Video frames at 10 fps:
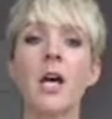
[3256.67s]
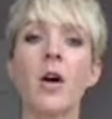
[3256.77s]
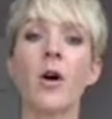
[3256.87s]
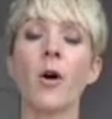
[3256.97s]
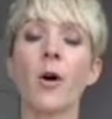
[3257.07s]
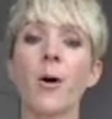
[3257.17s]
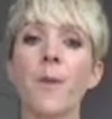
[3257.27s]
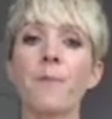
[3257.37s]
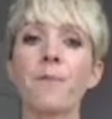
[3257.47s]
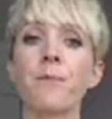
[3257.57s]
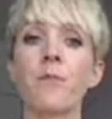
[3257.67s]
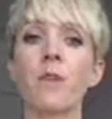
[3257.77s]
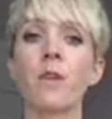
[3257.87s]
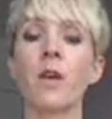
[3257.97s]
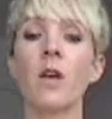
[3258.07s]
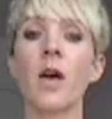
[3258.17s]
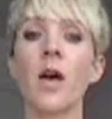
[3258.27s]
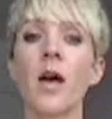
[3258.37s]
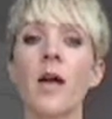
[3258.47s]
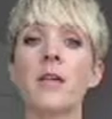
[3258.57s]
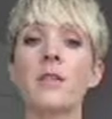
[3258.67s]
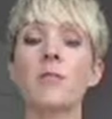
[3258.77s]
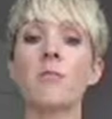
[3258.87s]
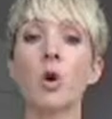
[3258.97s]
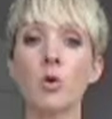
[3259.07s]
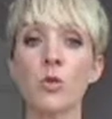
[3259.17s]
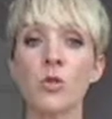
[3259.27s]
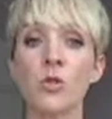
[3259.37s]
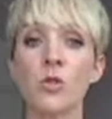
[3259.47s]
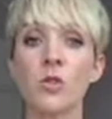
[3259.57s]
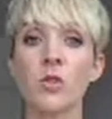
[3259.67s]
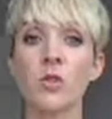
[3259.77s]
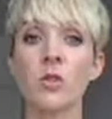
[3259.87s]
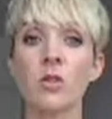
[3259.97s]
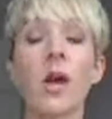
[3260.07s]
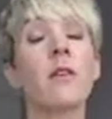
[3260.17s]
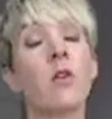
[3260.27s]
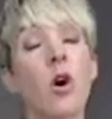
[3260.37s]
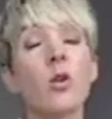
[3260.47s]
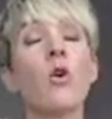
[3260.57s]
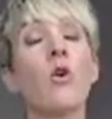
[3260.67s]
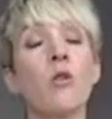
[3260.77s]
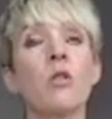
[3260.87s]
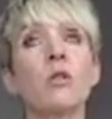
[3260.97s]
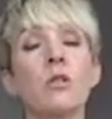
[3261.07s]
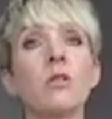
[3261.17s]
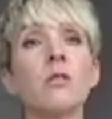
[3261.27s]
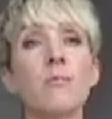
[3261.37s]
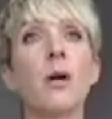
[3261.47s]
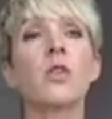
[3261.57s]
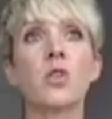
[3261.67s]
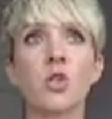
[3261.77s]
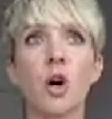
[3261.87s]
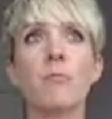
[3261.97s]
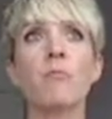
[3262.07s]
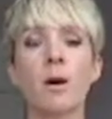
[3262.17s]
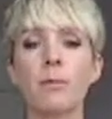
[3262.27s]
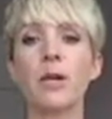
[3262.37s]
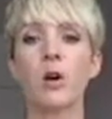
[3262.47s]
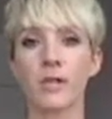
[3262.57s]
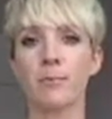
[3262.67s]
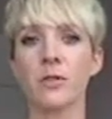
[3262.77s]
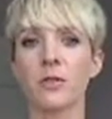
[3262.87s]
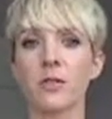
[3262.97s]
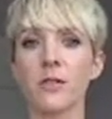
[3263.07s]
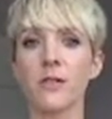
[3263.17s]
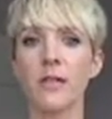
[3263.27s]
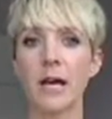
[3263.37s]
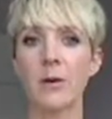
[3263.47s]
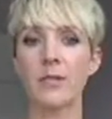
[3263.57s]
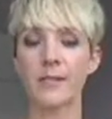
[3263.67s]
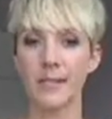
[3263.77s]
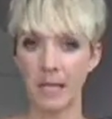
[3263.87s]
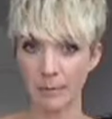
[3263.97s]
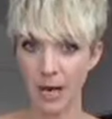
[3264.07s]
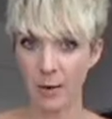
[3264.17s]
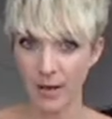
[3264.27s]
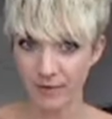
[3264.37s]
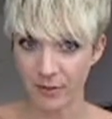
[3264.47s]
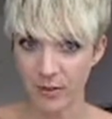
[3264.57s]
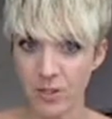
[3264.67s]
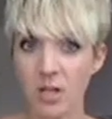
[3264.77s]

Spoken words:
And most, not all, but some public hospitals allow the same. However,